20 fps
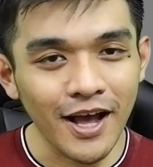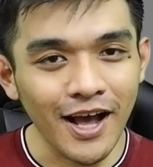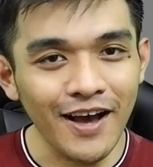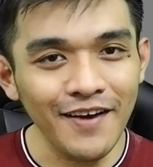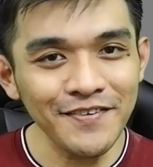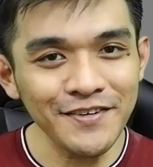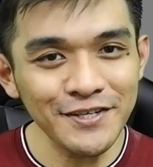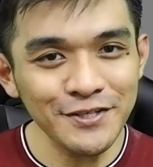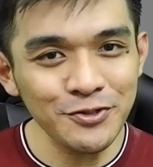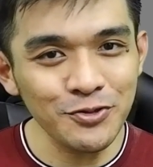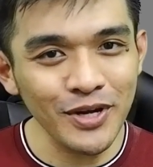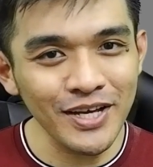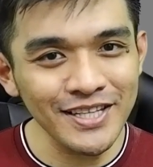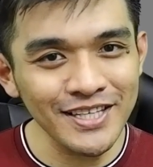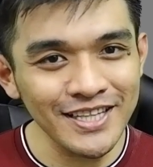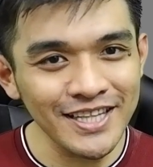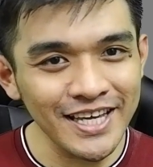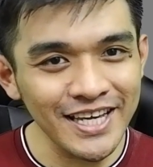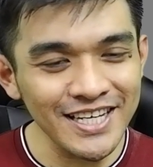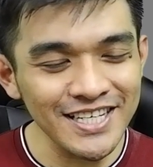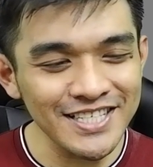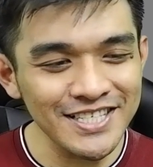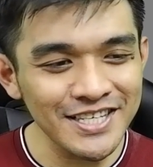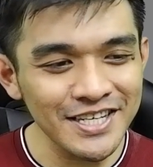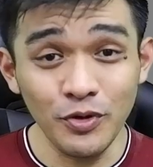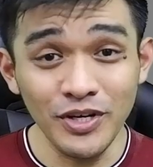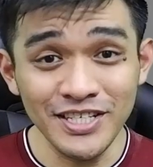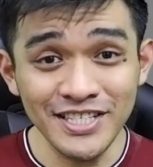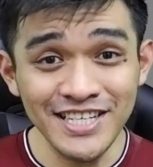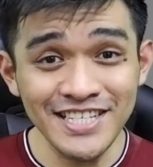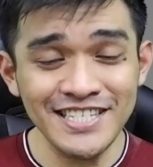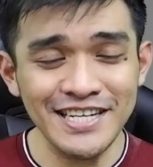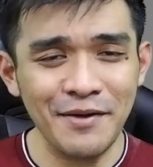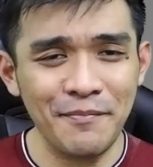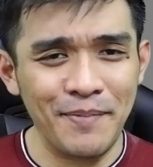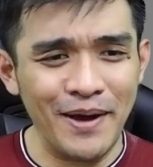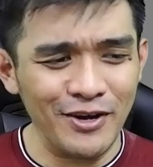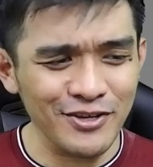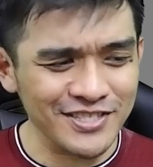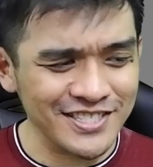After 20 days, which is
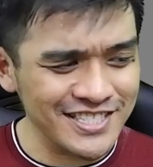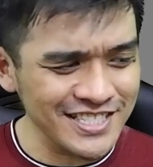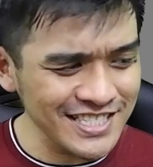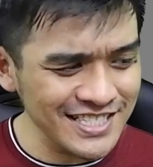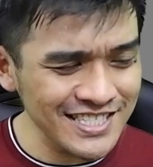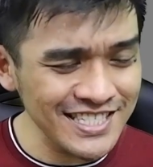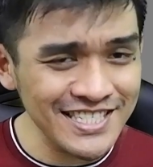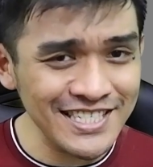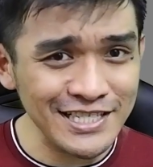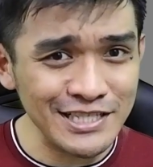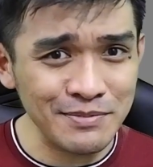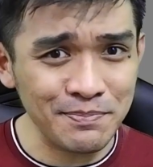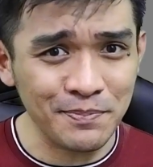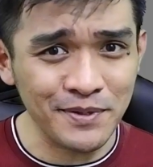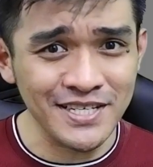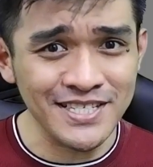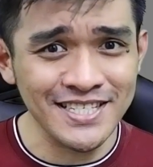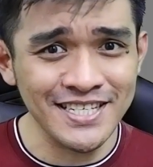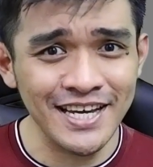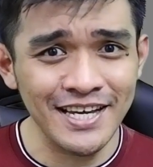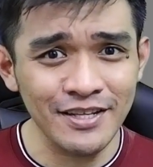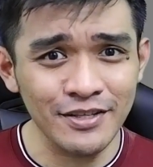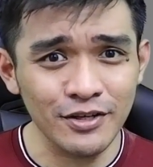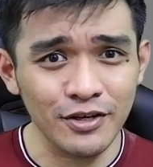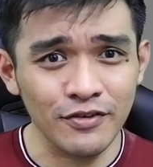about 66%